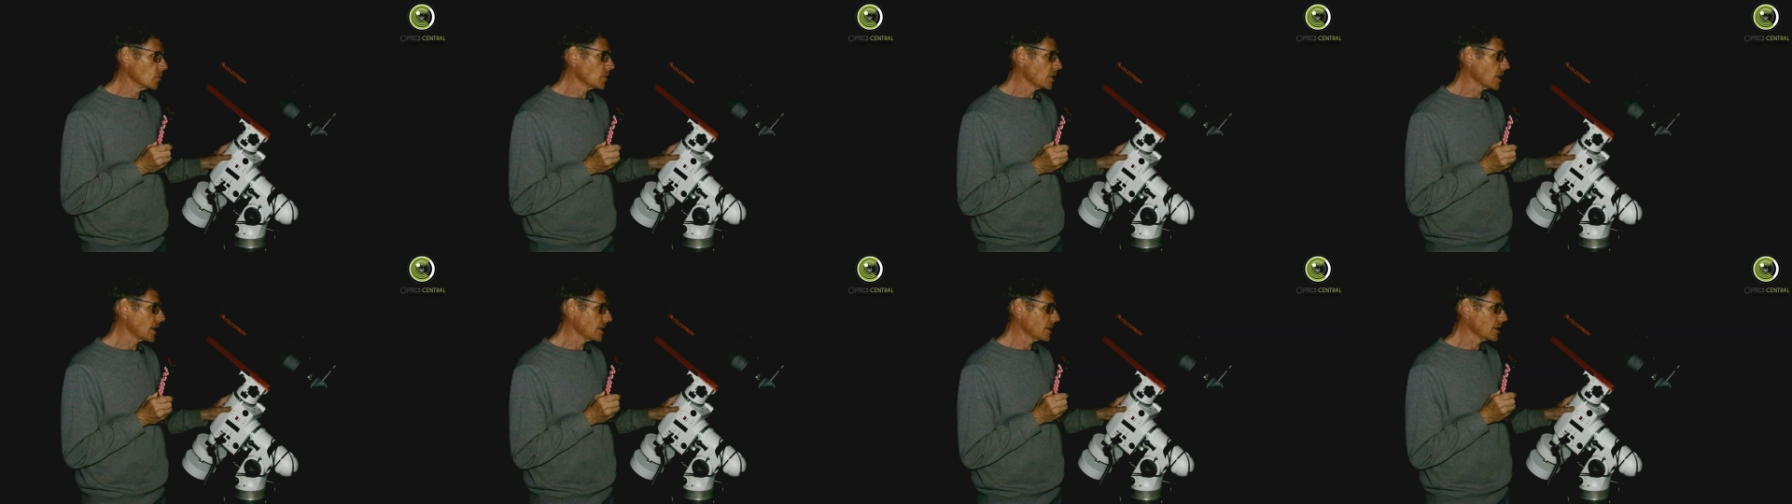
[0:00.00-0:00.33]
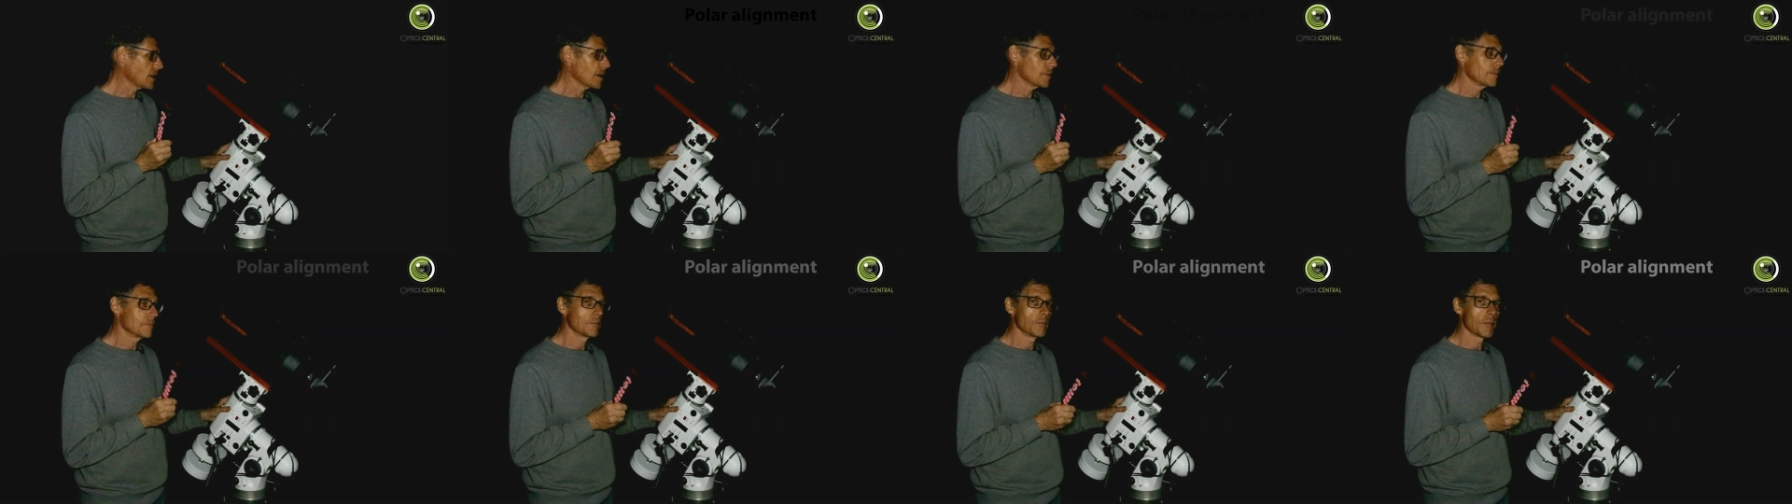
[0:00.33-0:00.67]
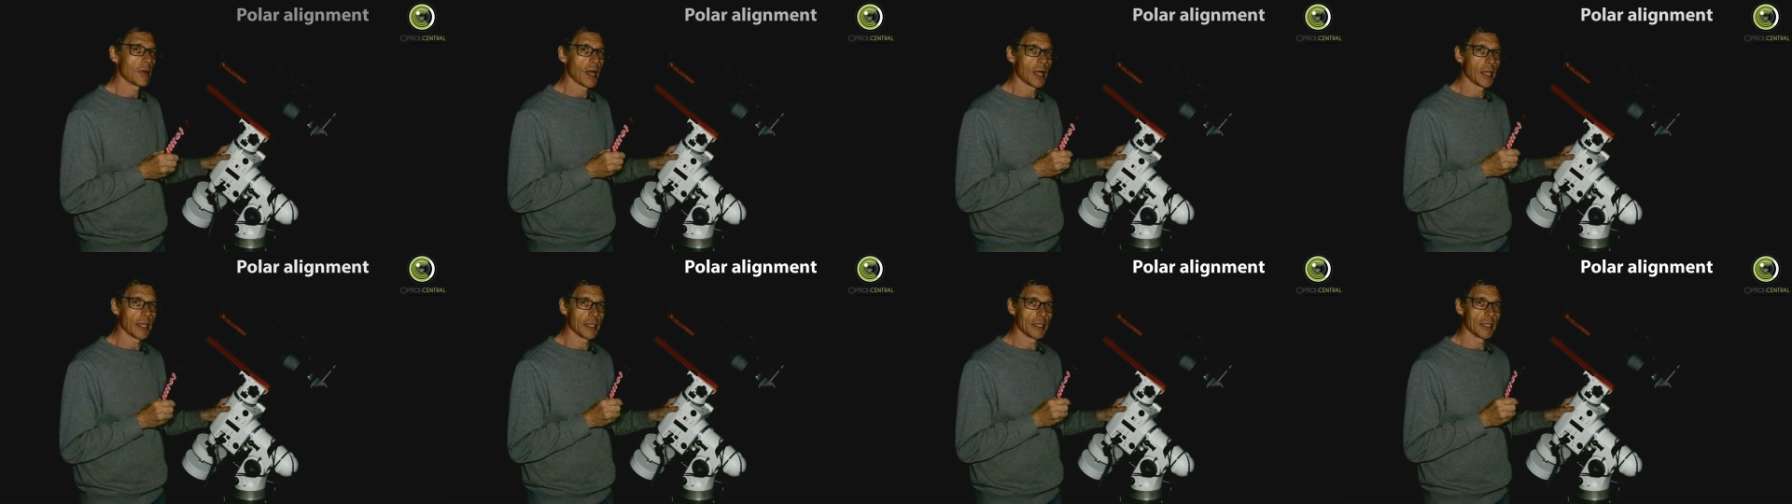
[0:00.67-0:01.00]
uh,
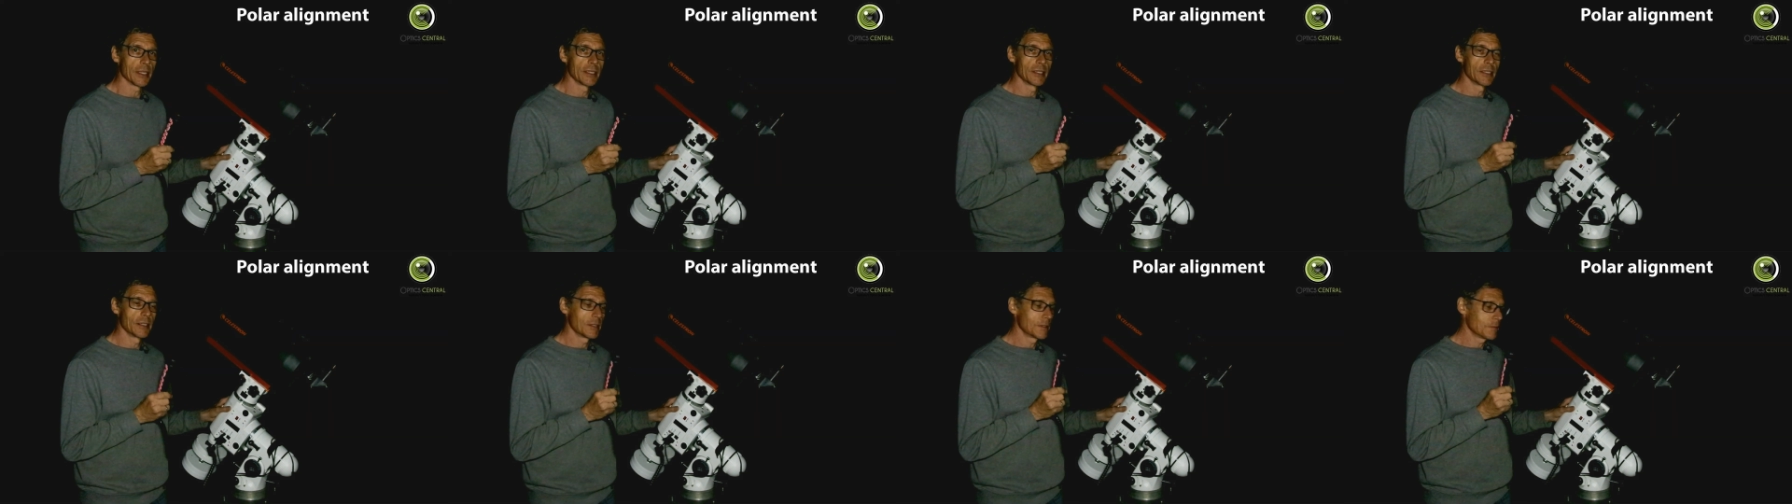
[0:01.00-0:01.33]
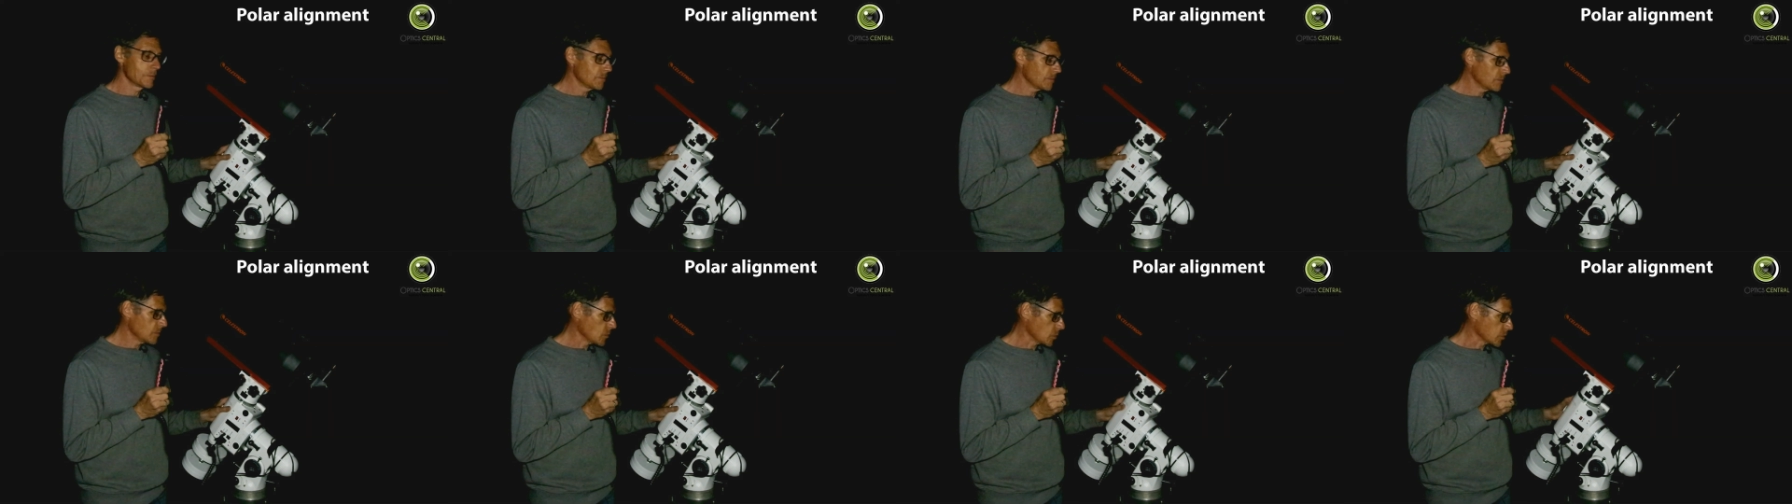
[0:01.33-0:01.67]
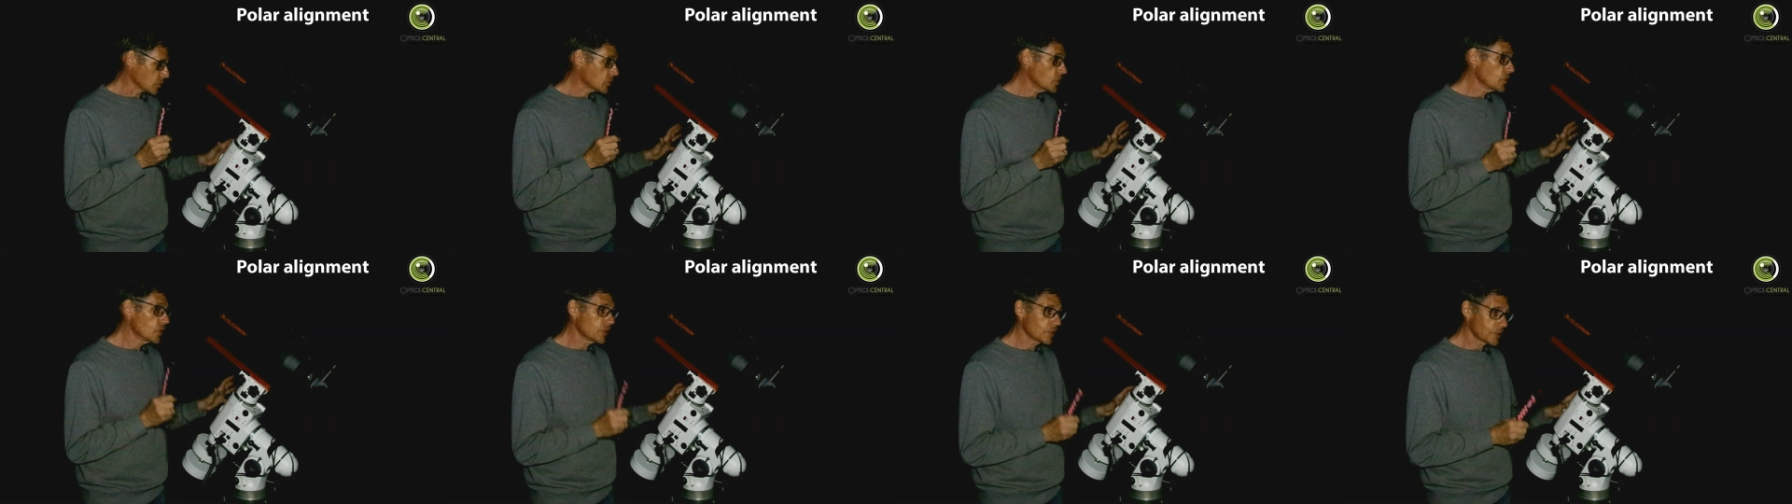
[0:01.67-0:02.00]
a, a we'll
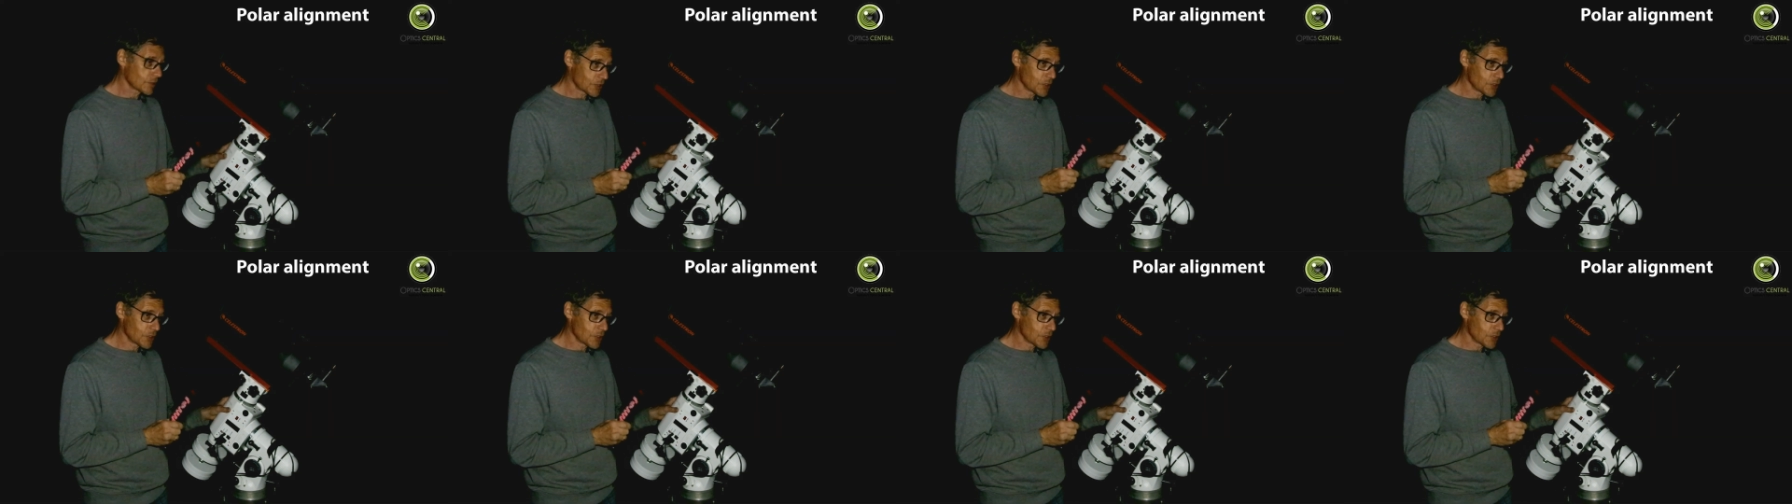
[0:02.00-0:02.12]
turn,